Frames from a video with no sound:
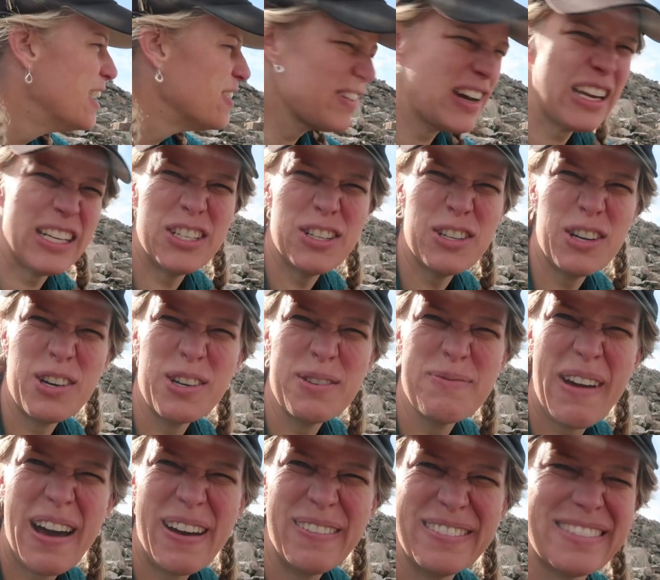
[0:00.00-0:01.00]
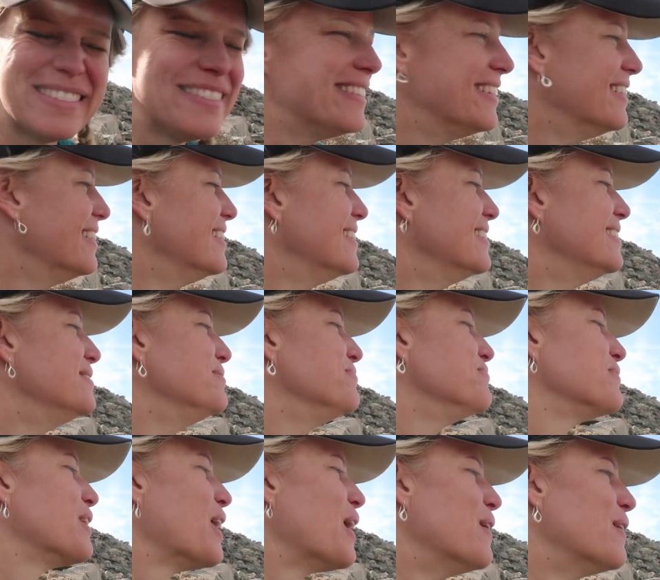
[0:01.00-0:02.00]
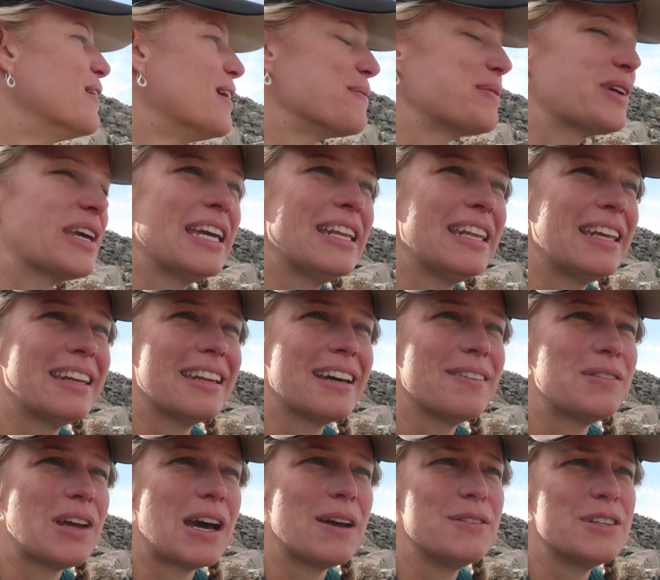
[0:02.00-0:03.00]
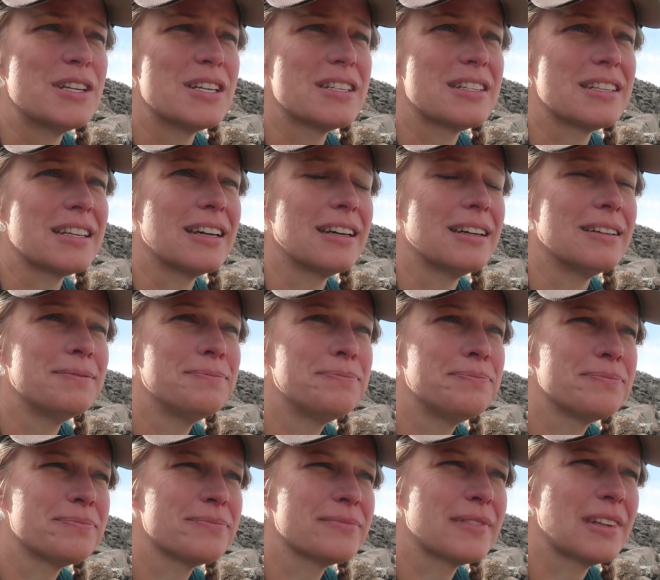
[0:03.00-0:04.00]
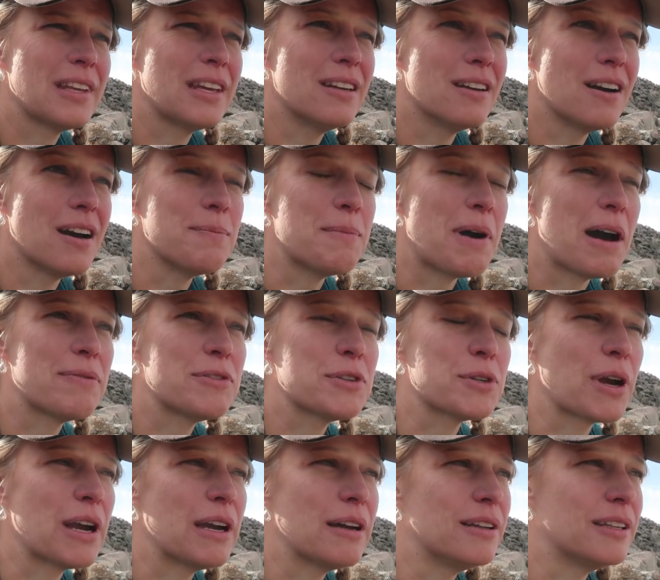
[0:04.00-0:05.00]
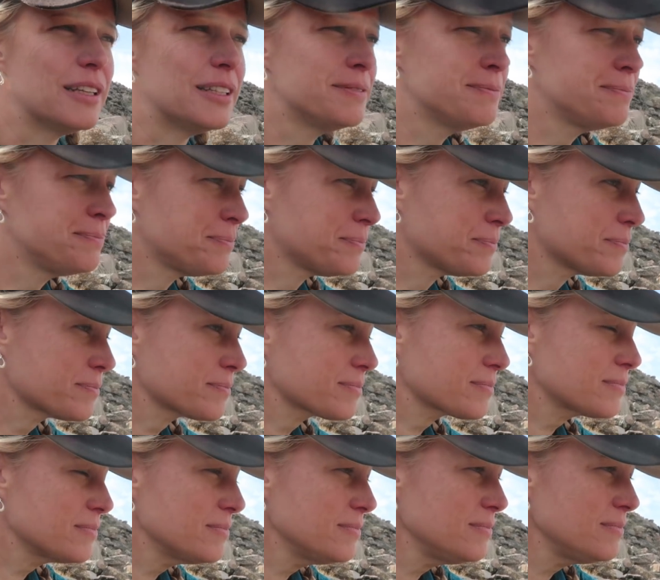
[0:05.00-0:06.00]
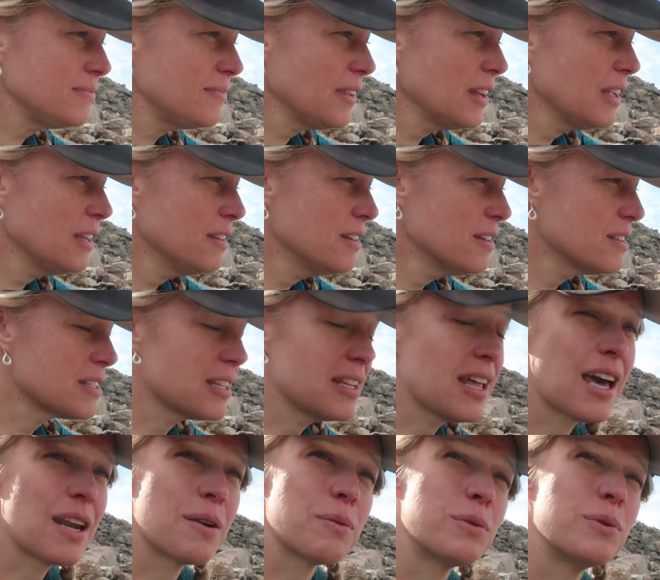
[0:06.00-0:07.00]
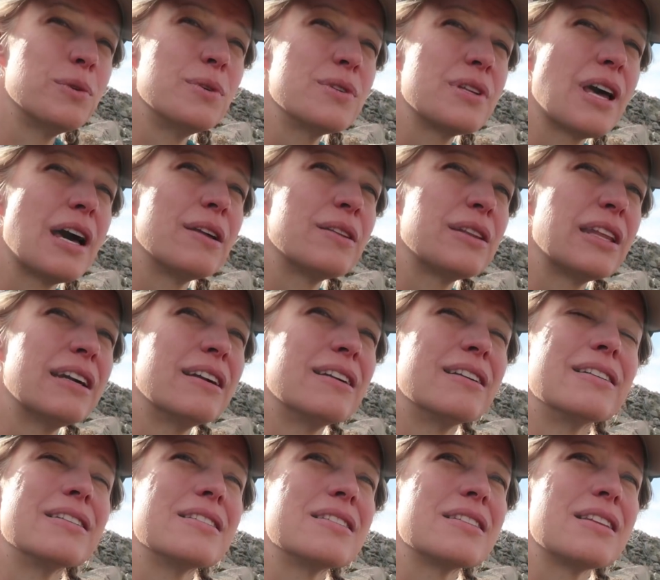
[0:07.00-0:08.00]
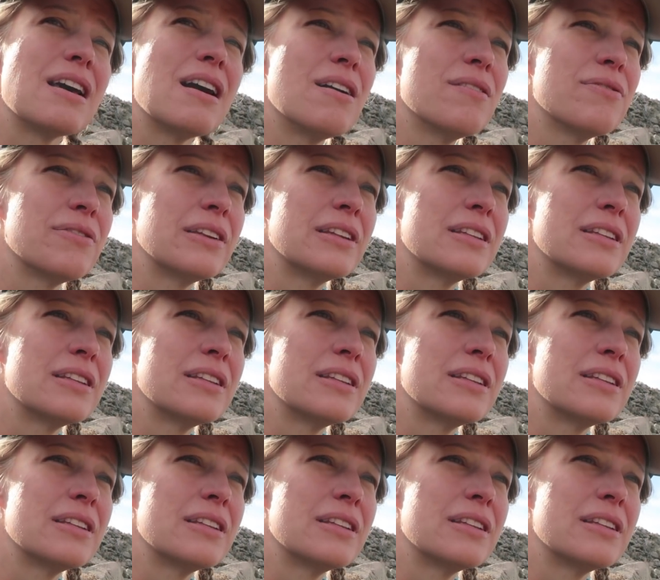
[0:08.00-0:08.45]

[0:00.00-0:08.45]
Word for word: Find your own mountain. No, I'm kidding. I'm, I'm just, uh, you know, I'm off trail and there's a lot of rules out there and stuff.